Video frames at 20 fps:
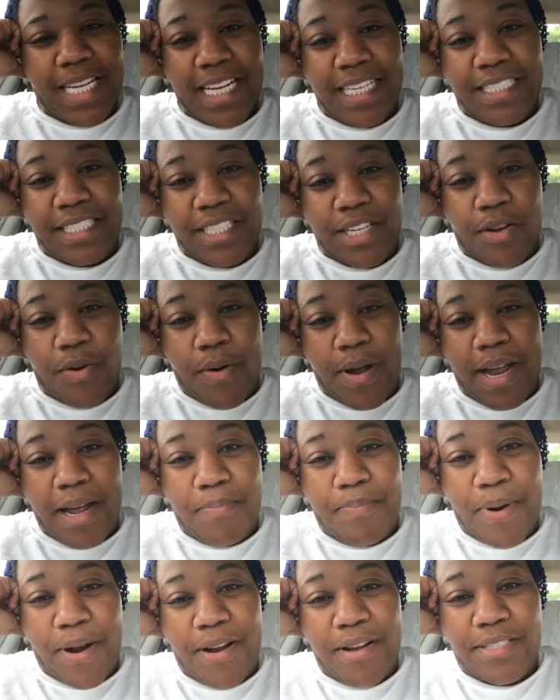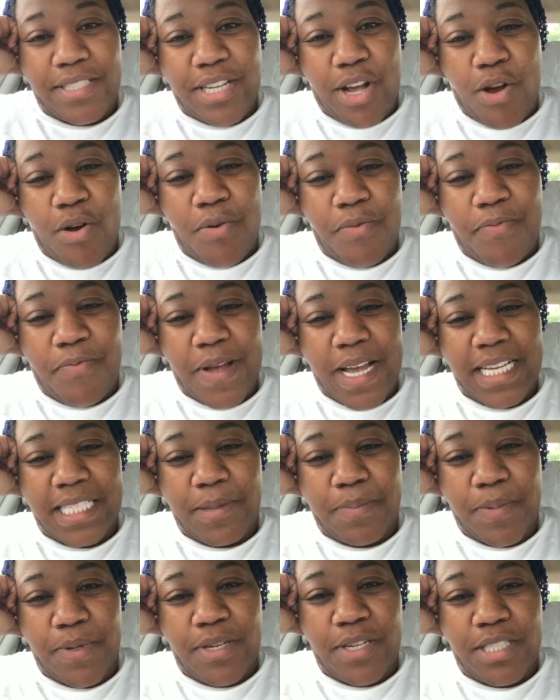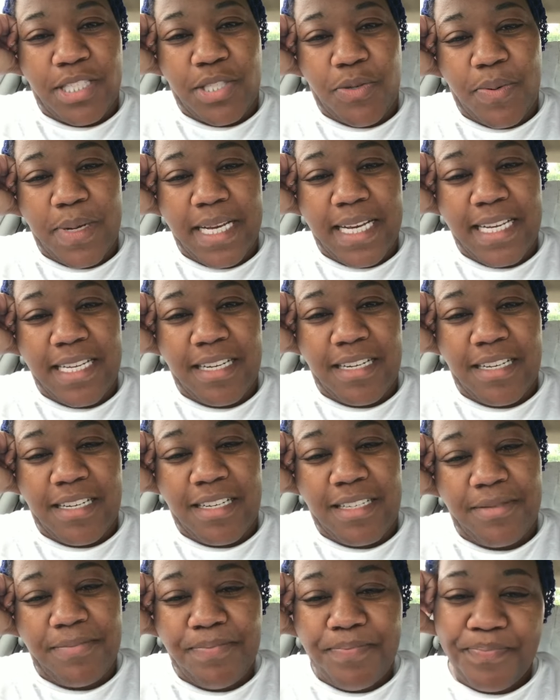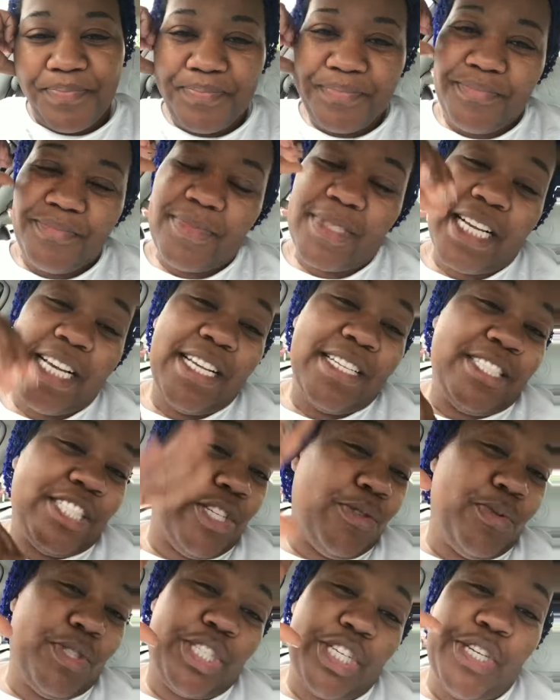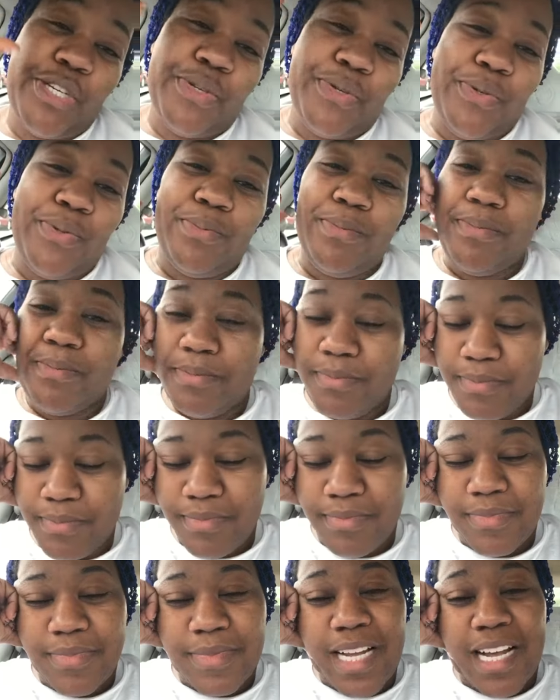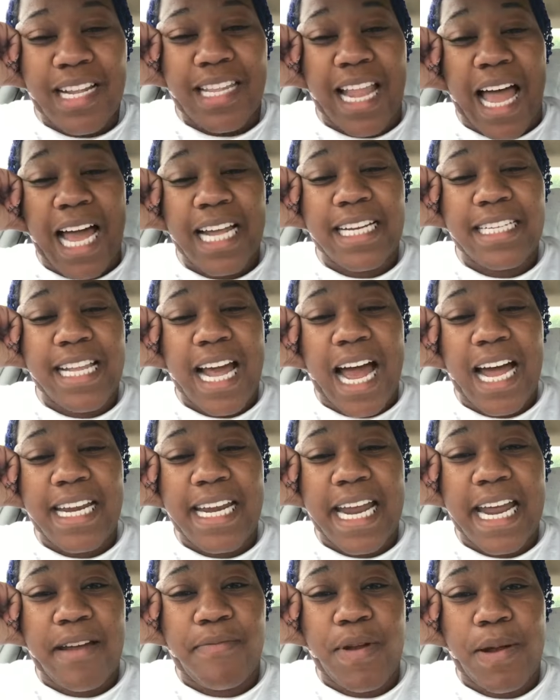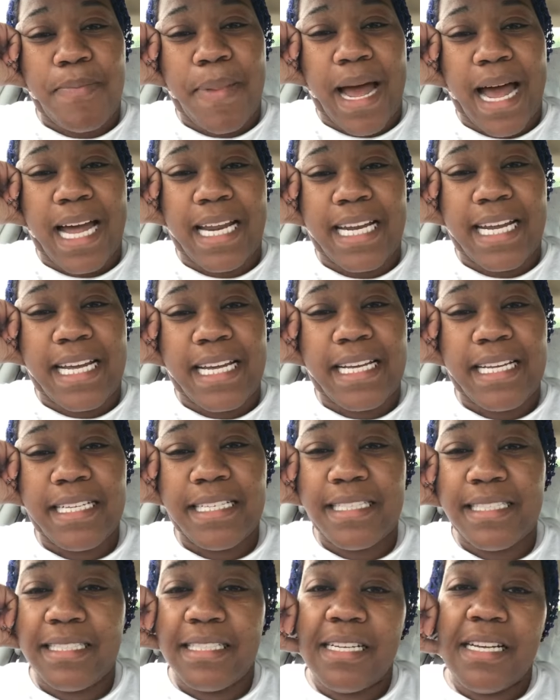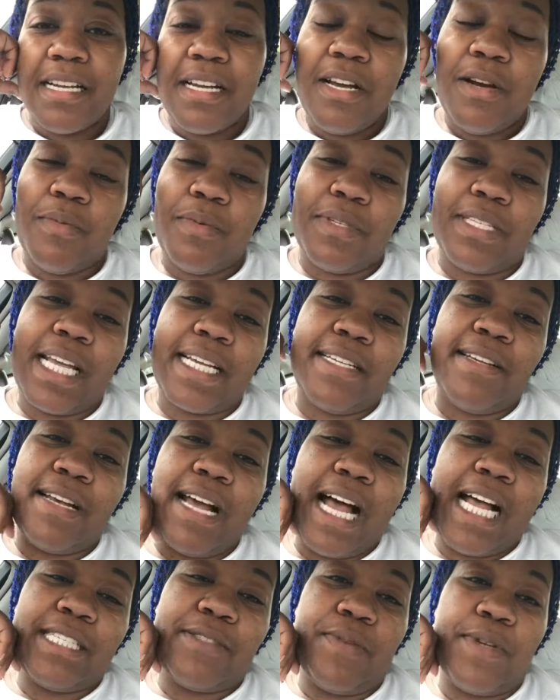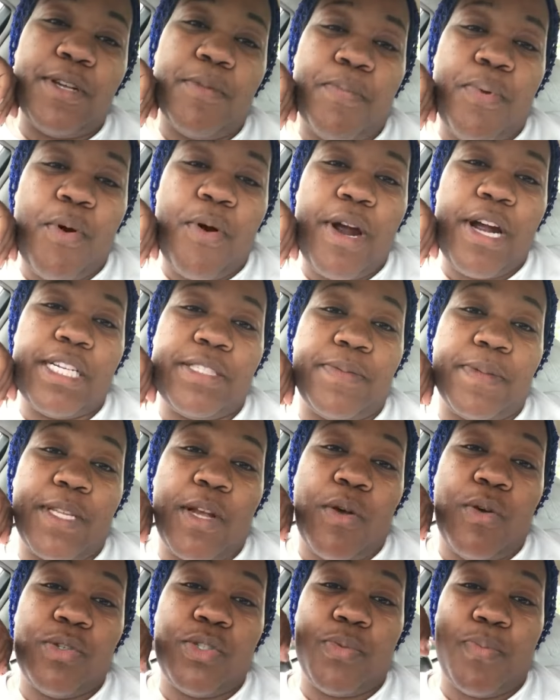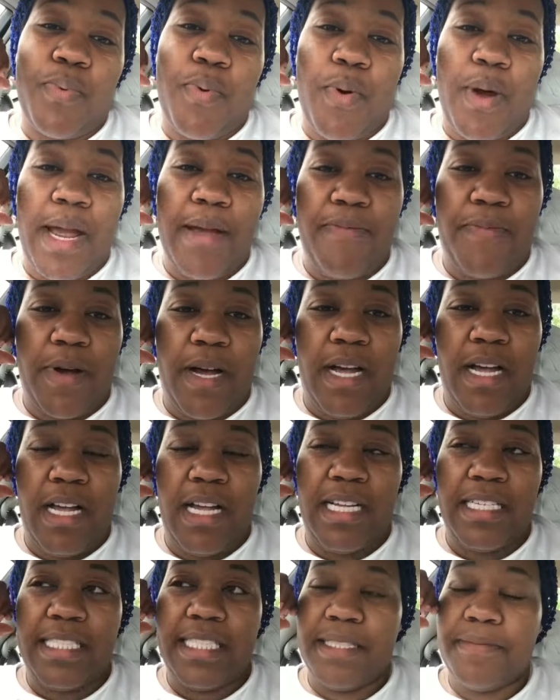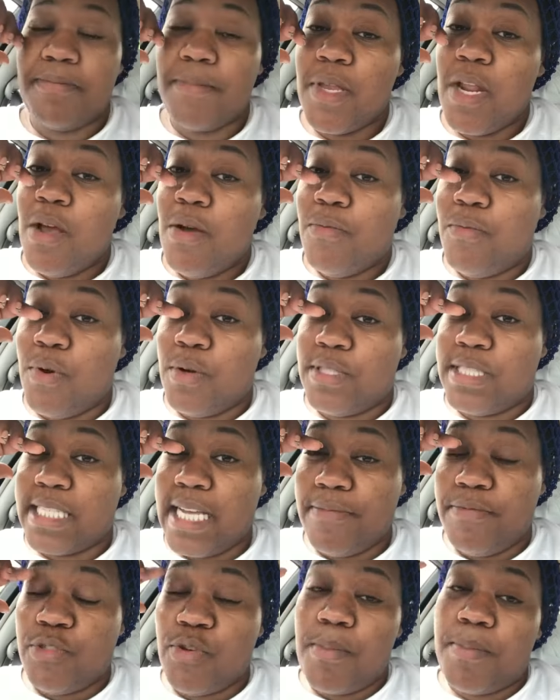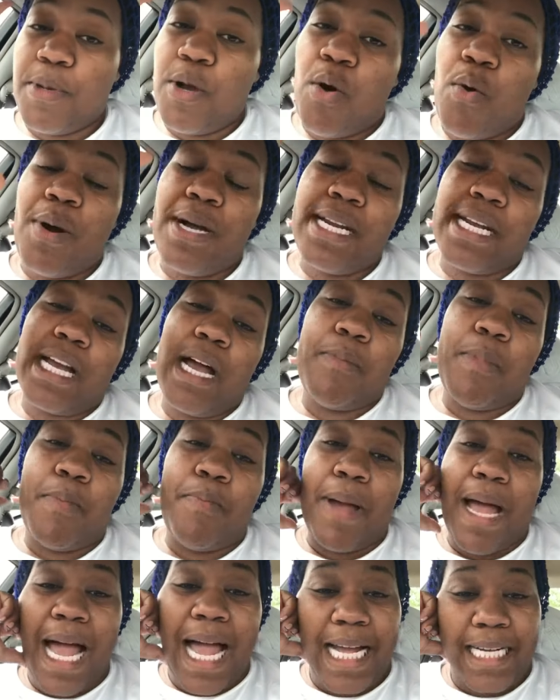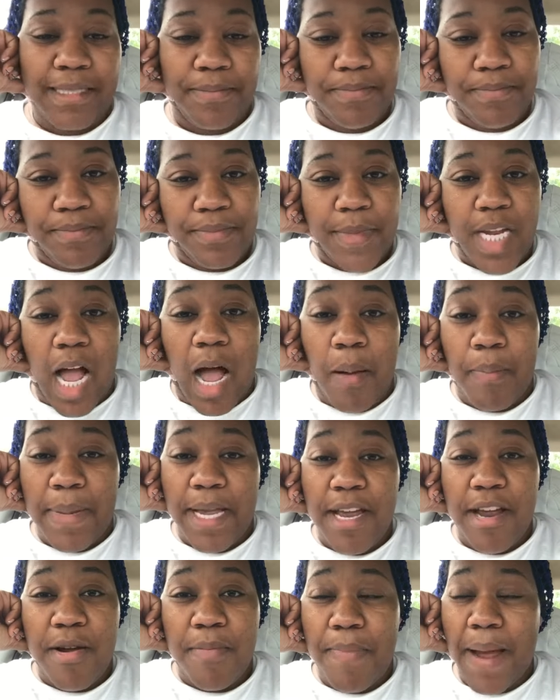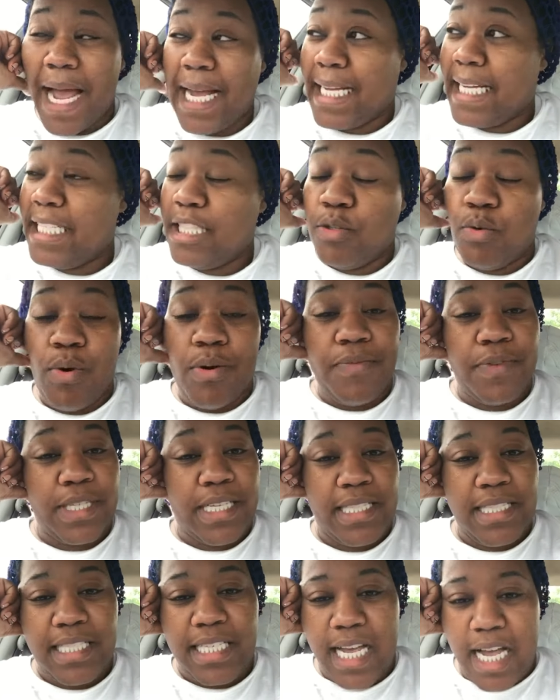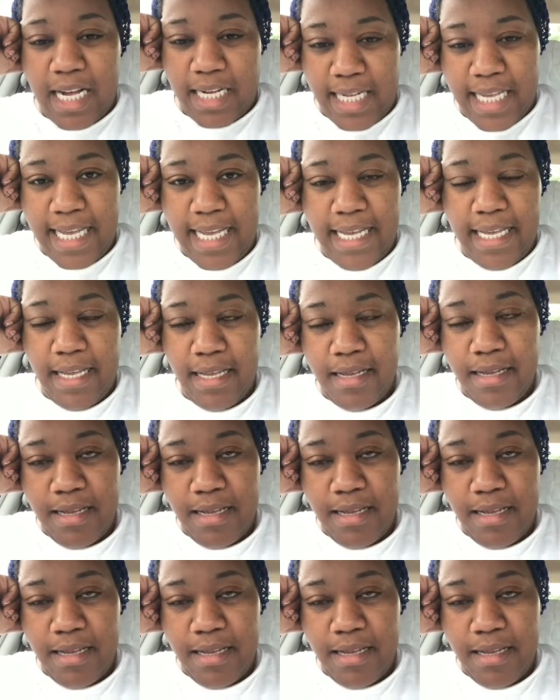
Instagram, Periscope, Facebook, Twitter, YouTube, la-di-da-di, everybody. I want to thank you guys for your prayers, for those who pray for us, for a safe trip going and coming back. I'm here back in Louisville, Kentucky.